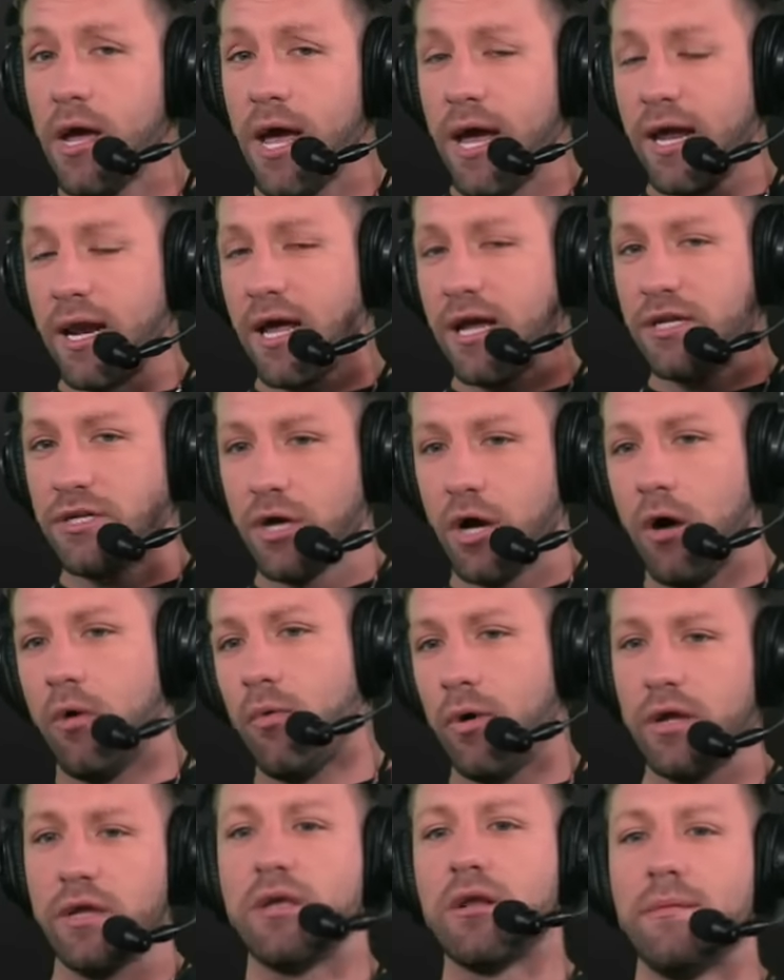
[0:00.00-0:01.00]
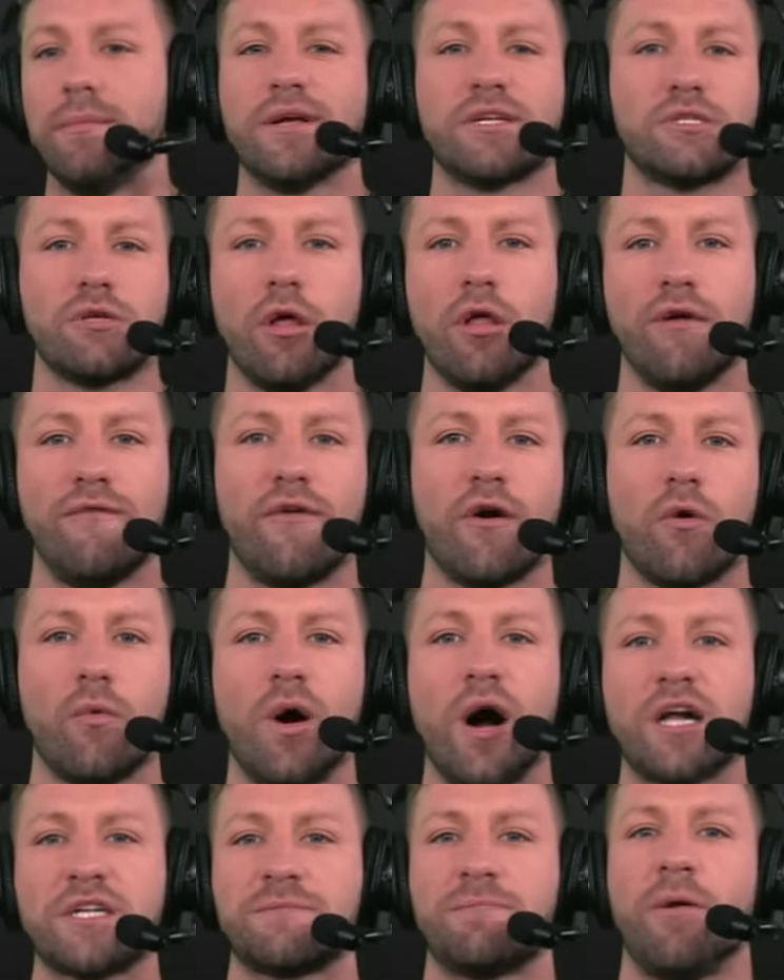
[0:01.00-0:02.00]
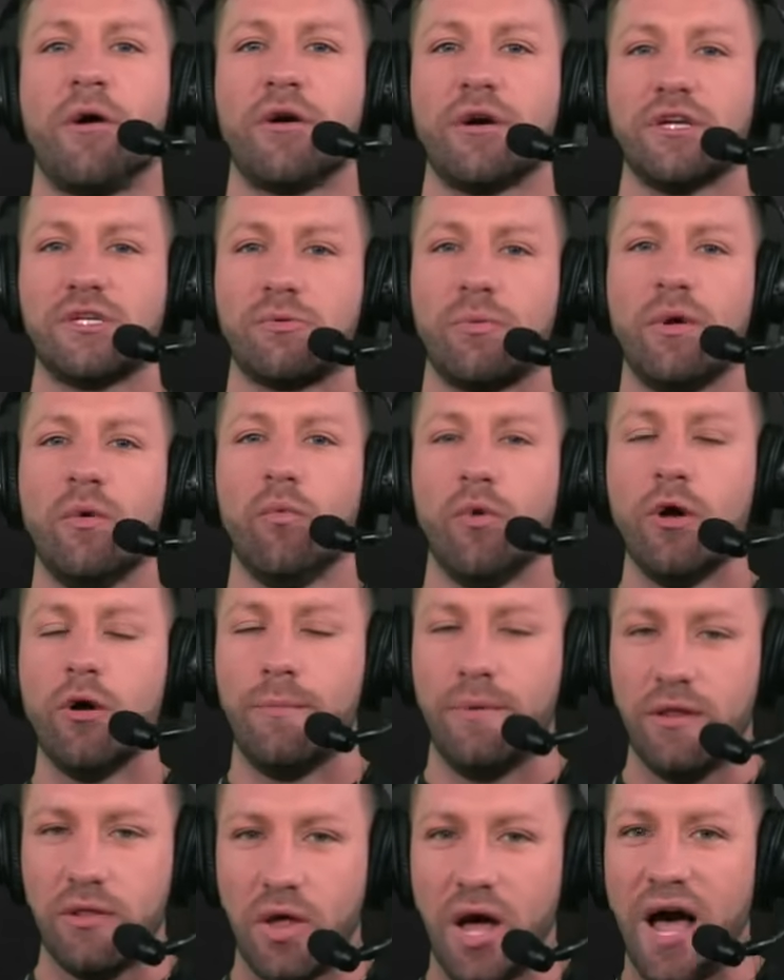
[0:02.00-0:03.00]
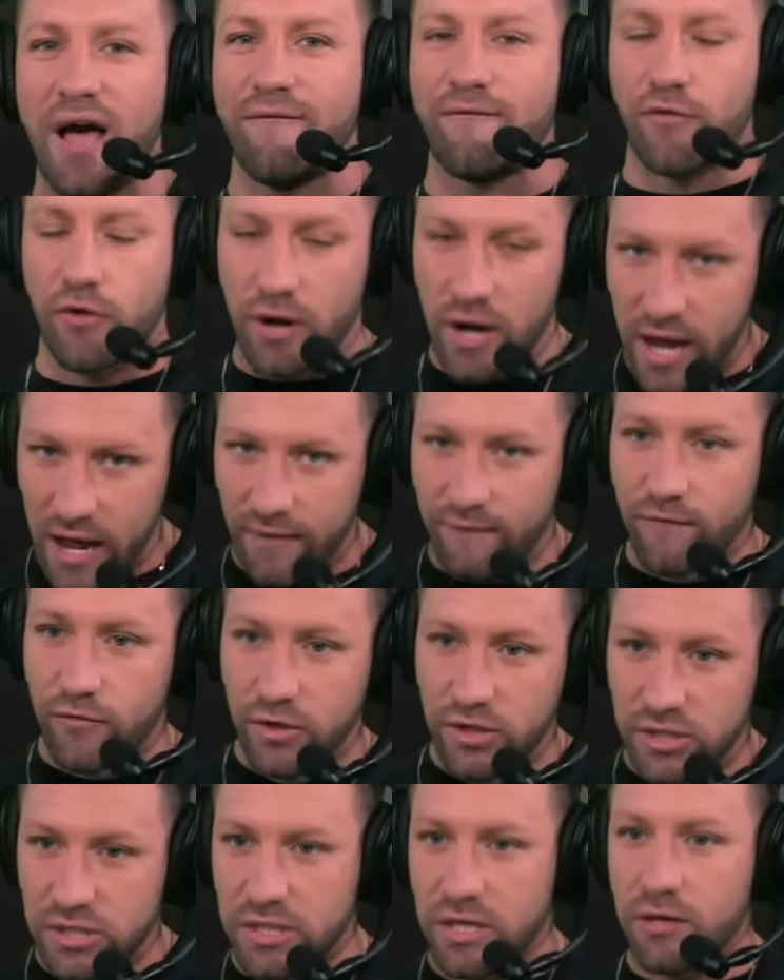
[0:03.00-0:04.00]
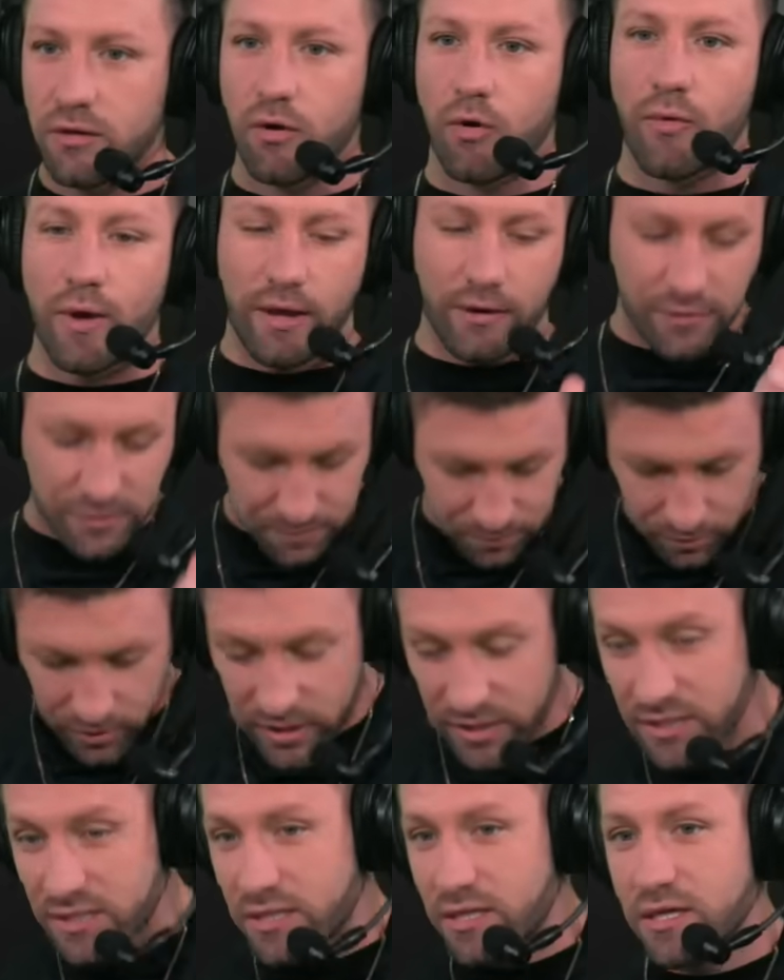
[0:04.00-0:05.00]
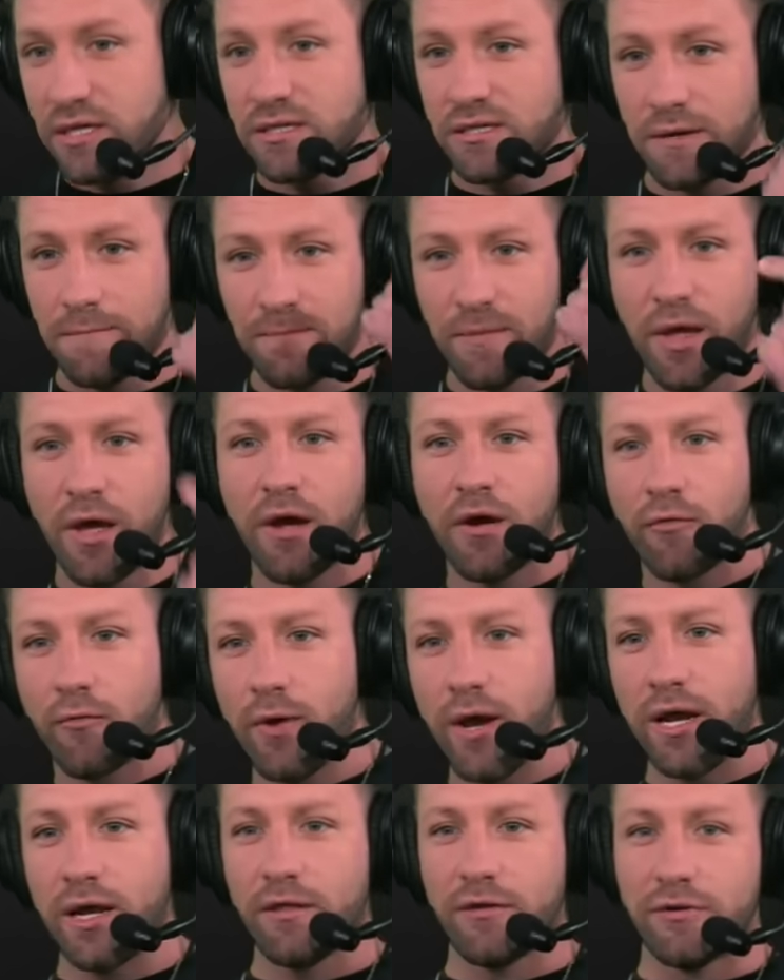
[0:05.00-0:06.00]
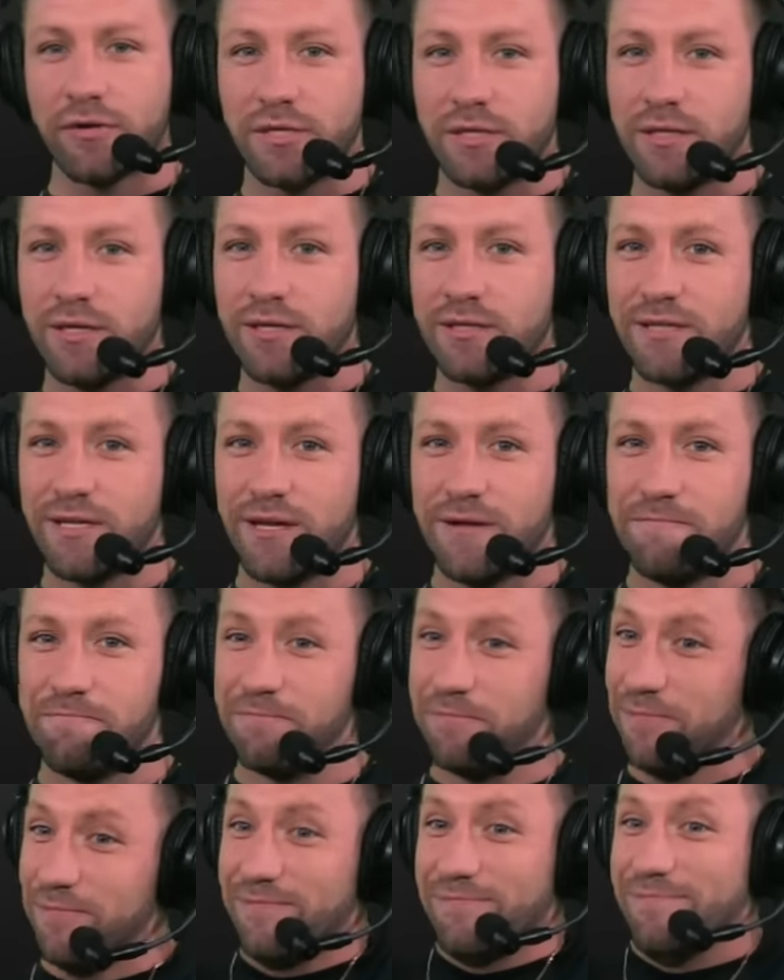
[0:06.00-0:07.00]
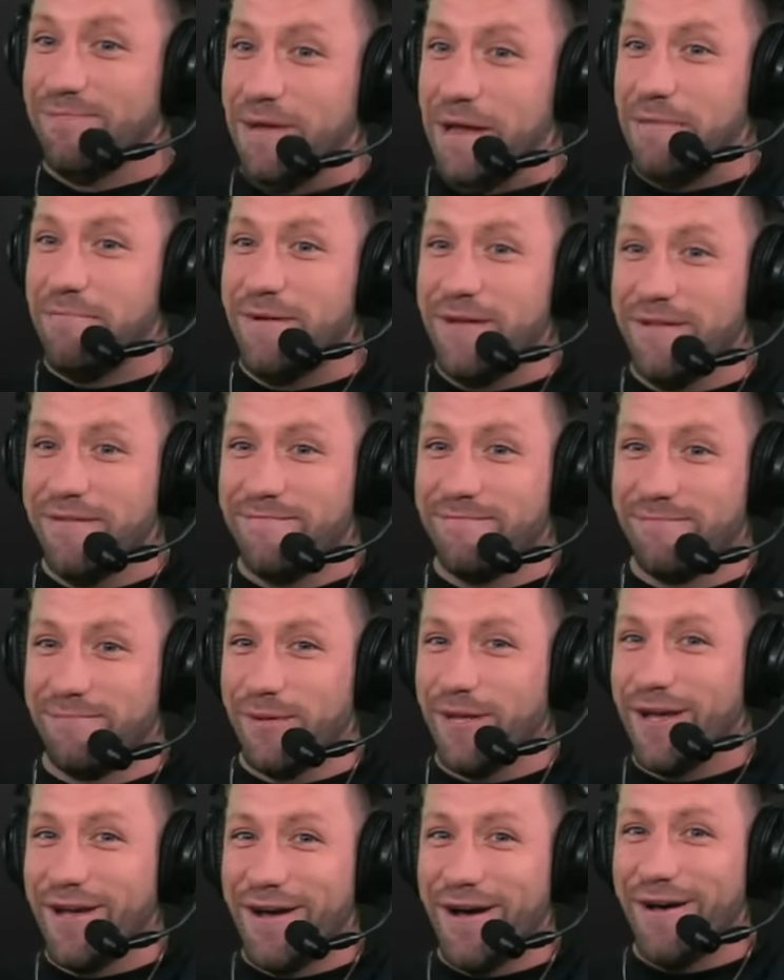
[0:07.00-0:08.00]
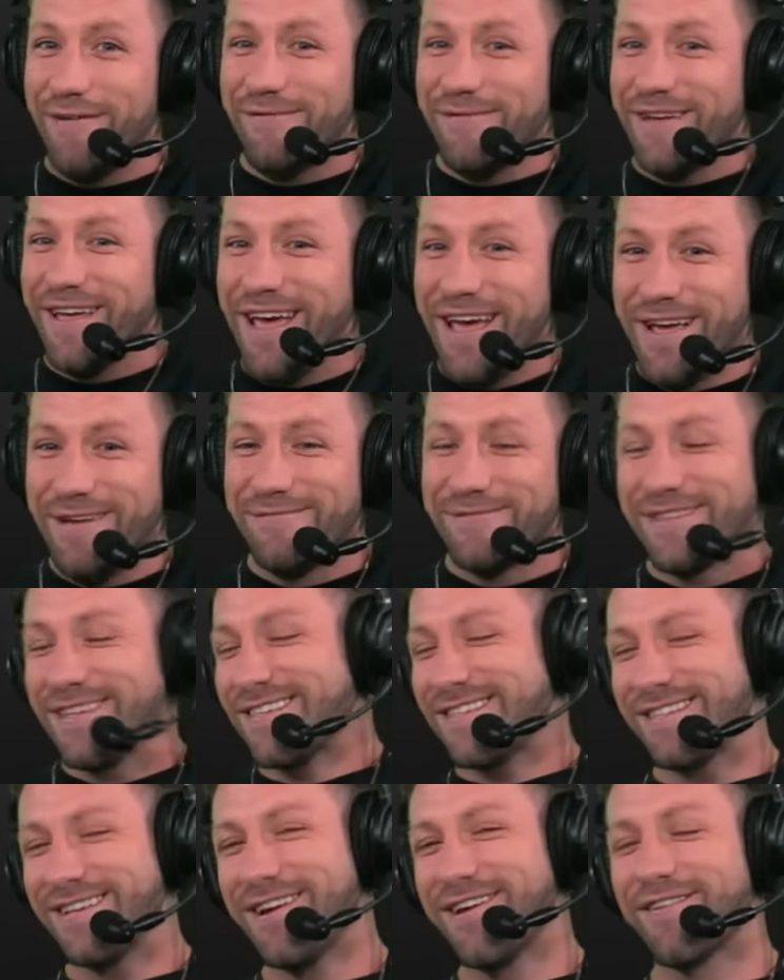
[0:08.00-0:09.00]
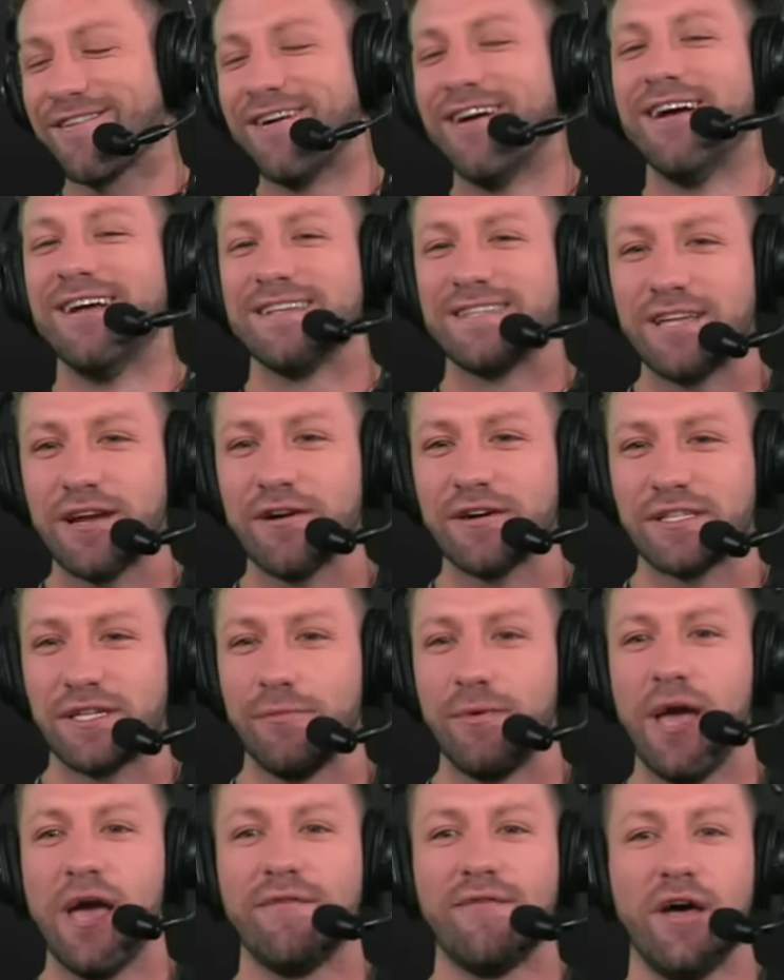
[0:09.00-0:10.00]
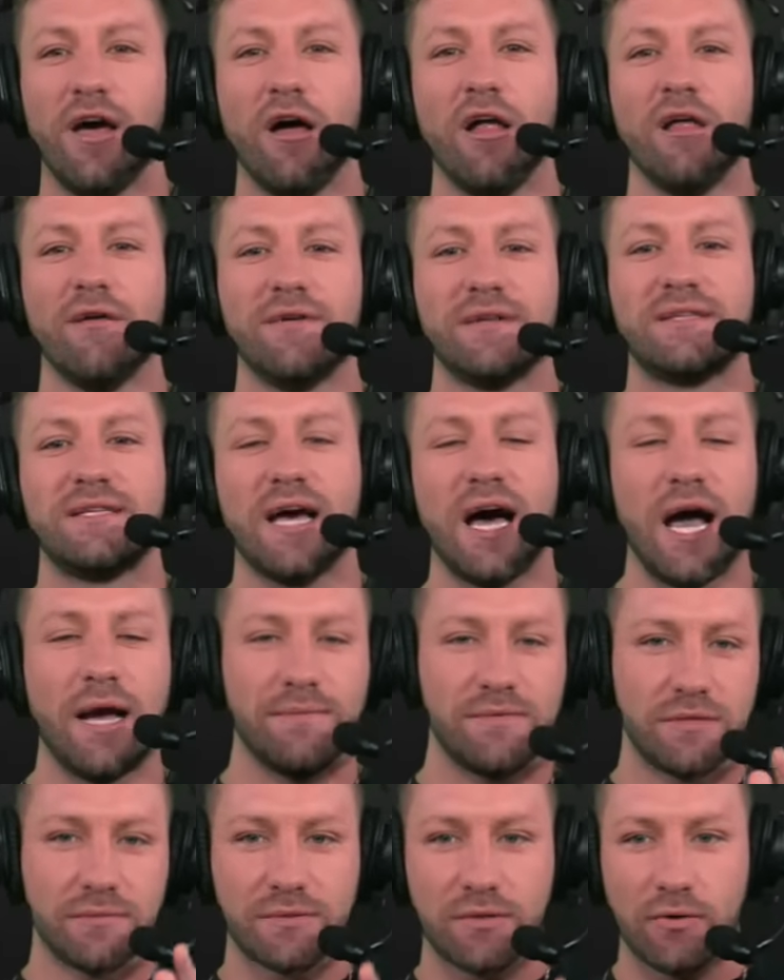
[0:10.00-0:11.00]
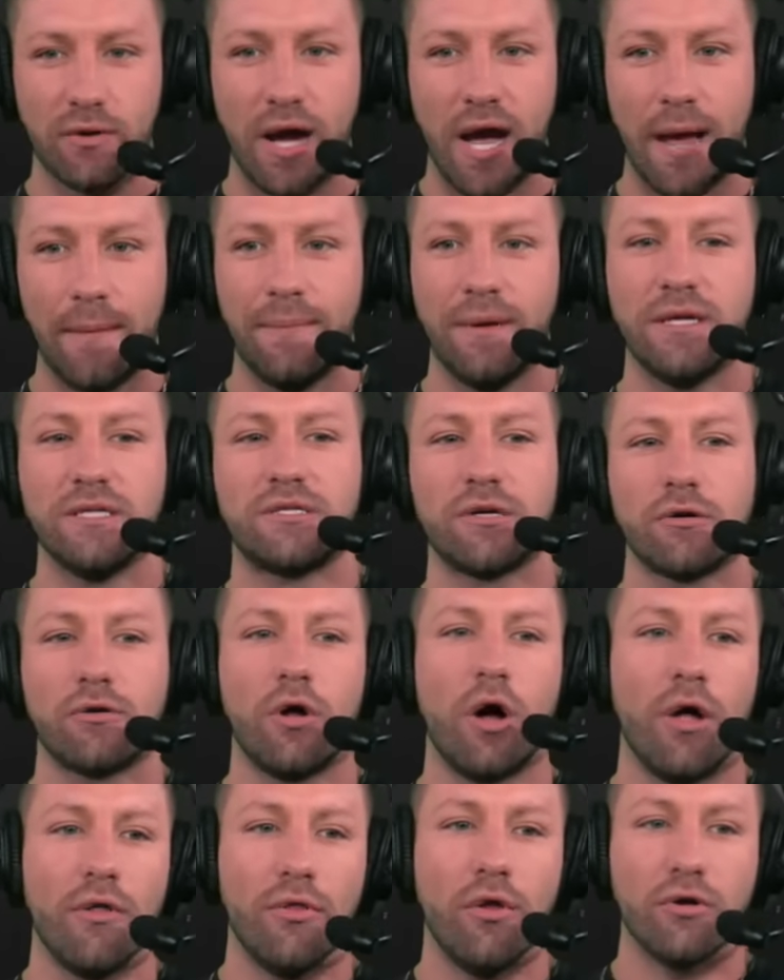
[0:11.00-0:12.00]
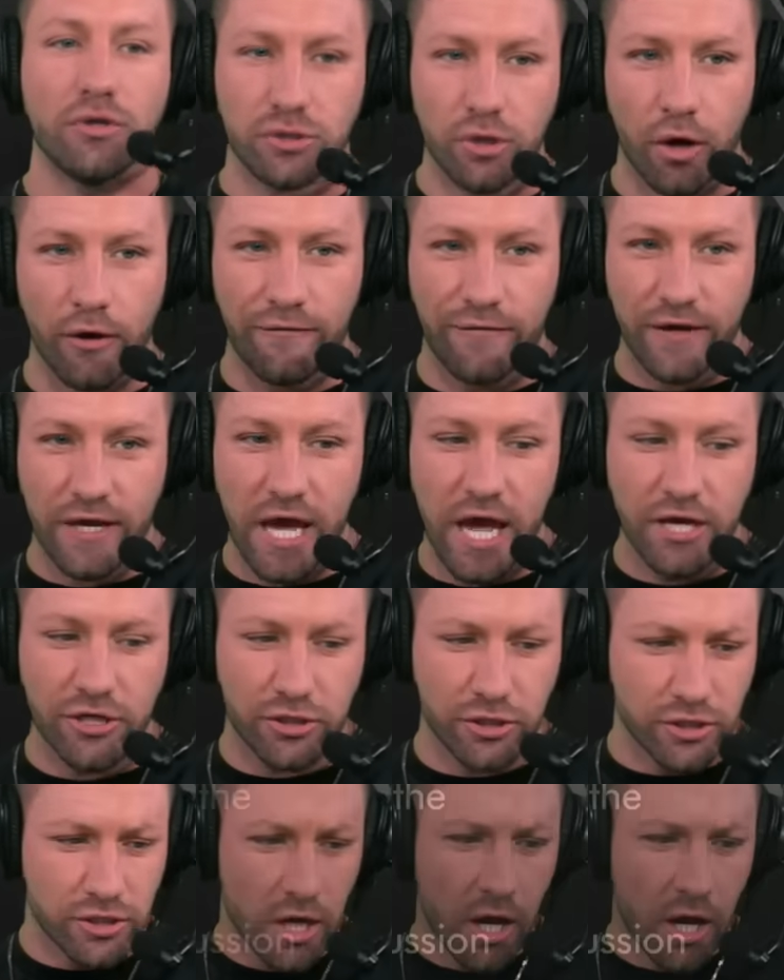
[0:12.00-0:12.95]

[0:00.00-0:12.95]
And I don't want you to miss all of our watch parties. We will be live for every single Raiders preseason, regular season, maybe playoff games this year. Seriously, we have a hell of a time. Subscribe and turn on those notifications.